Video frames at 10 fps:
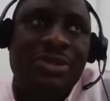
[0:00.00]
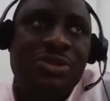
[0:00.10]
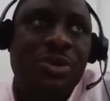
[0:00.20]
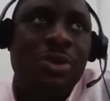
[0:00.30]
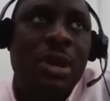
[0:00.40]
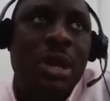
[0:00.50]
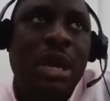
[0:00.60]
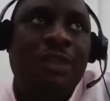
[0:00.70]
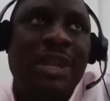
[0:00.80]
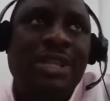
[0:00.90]
So
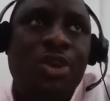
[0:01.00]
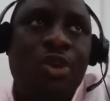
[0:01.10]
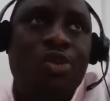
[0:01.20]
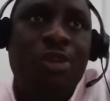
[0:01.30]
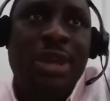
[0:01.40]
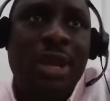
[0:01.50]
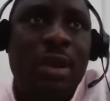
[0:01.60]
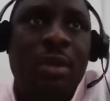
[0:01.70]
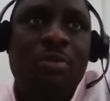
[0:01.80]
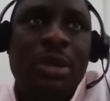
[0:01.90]
if anything goes wrong in a
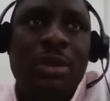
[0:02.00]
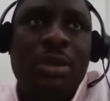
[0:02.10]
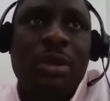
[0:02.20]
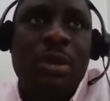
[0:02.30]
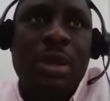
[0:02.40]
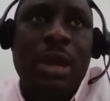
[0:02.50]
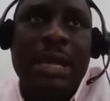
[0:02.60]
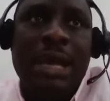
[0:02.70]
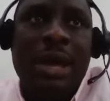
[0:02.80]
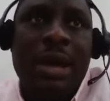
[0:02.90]
company,
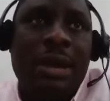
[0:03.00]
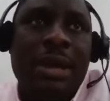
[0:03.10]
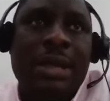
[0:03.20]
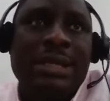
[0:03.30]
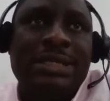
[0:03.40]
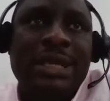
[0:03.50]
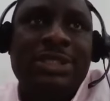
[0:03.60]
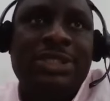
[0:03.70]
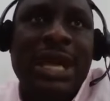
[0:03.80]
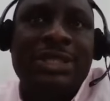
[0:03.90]
either
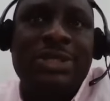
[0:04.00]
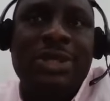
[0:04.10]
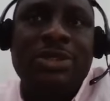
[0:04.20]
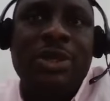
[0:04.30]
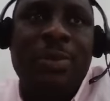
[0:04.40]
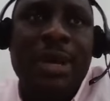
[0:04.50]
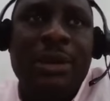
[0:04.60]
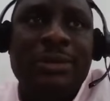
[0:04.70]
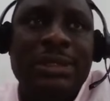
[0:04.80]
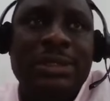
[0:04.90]
sanctions or
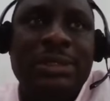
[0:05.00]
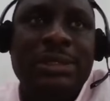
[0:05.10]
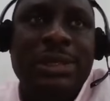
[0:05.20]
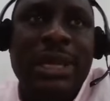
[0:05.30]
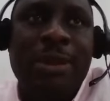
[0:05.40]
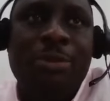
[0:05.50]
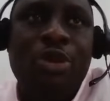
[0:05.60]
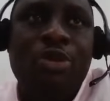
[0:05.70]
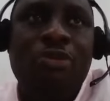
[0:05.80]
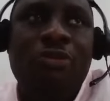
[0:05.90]
penalties, they
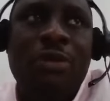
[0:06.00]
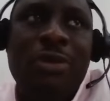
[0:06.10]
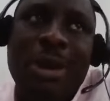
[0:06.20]
look for.